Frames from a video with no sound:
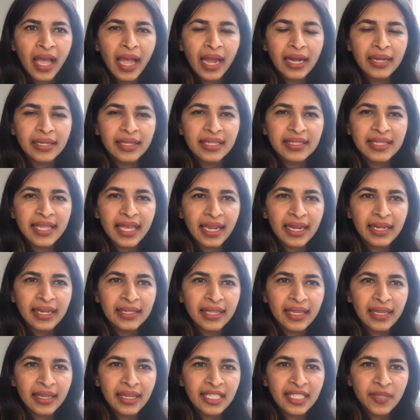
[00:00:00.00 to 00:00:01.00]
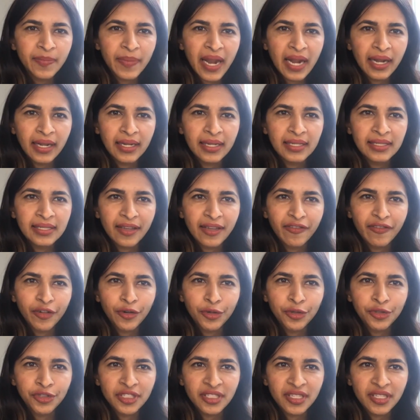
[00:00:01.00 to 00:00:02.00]
And the second thing is practice, of
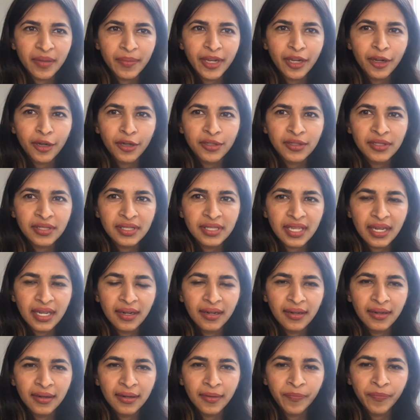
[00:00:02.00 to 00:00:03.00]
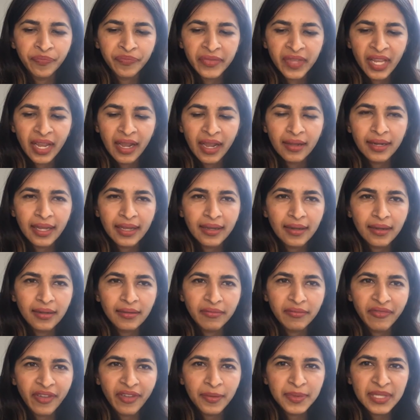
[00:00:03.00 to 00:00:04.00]
course, because like
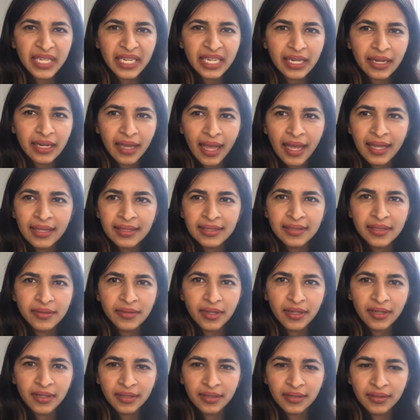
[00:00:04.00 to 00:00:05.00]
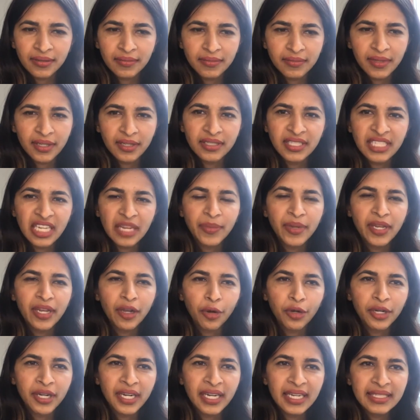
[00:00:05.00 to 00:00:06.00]
website, as JB
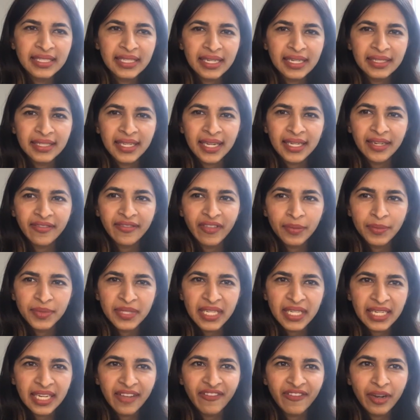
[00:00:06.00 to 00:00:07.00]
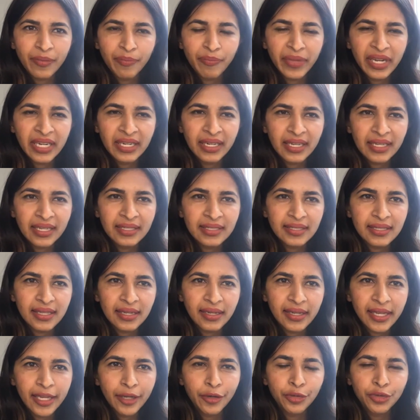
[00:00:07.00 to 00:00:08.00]
already said, that website development is
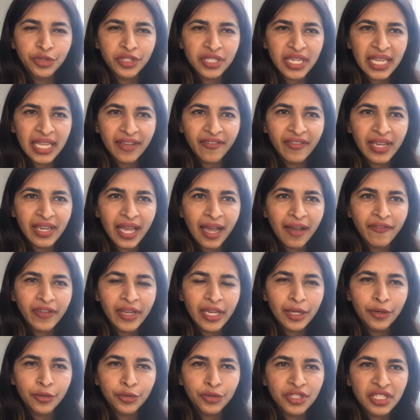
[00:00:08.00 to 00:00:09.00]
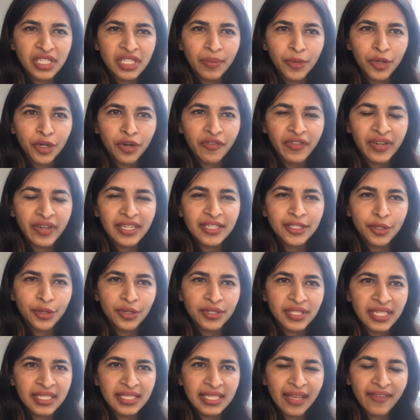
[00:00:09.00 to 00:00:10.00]
huge. Like we have huge number of
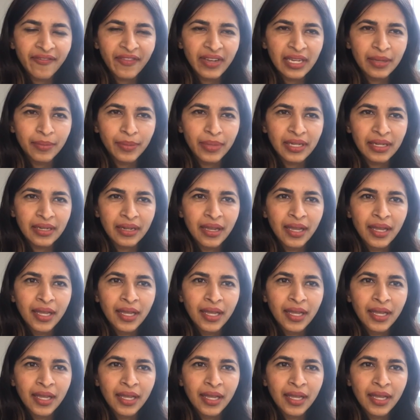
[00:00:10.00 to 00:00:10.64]
resources available.